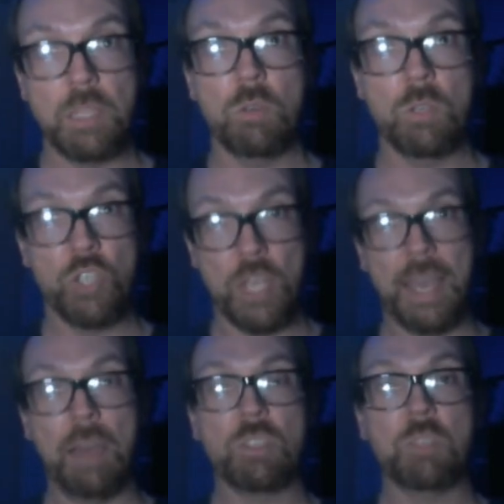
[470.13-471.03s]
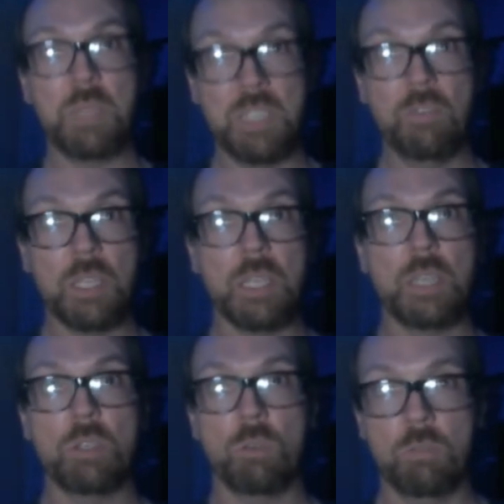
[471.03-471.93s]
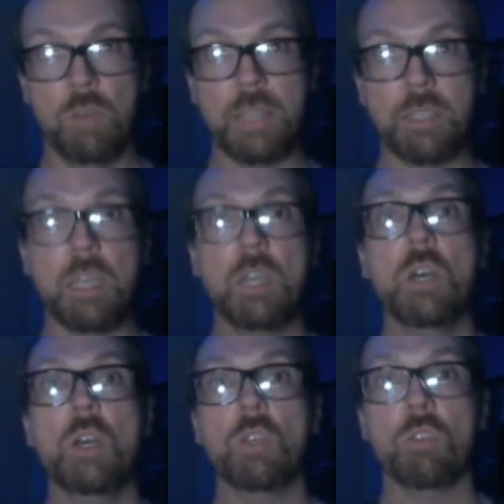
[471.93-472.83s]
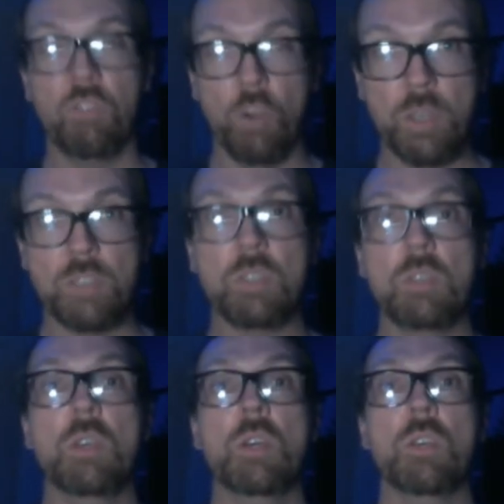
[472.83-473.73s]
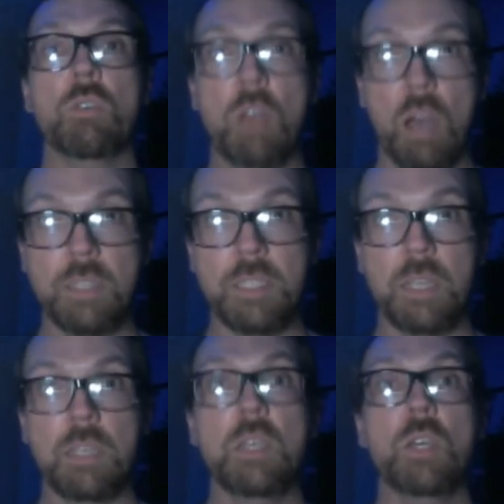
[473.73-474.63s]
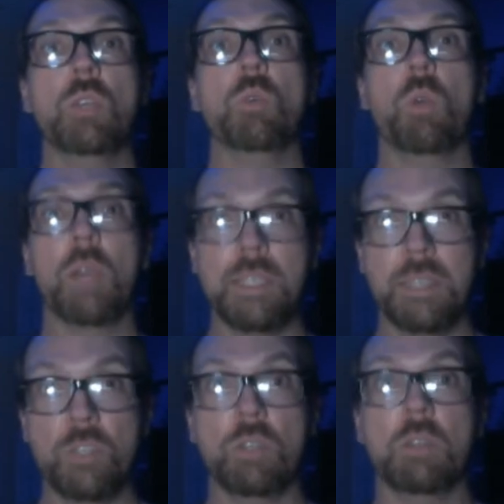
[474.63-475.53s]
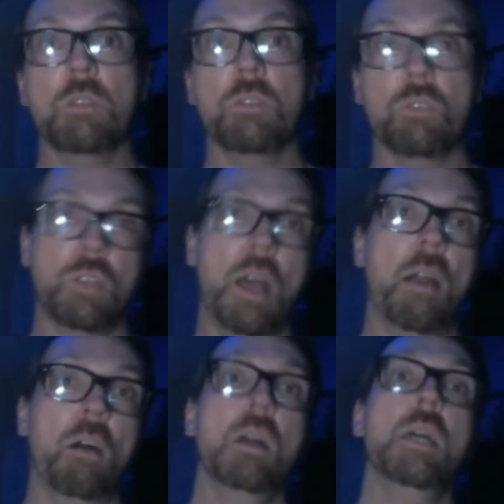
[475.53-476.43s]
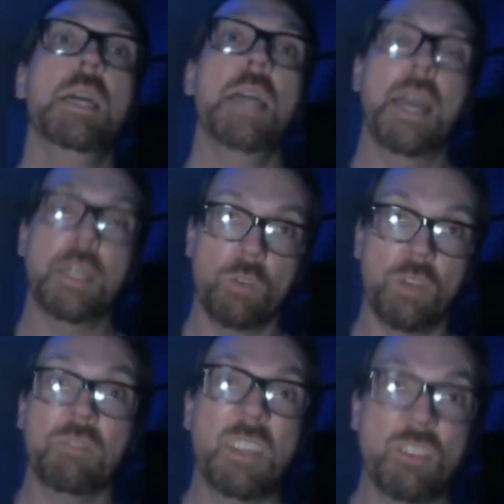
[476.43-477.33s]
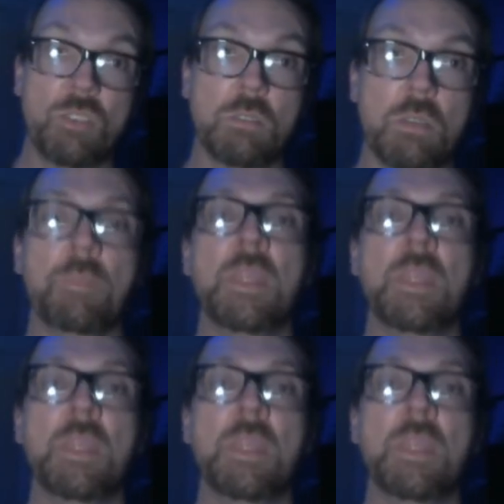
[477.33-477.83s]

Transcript: That you can check out specifically as you're revising: your focus, your content, your organization, your style, and your conventions.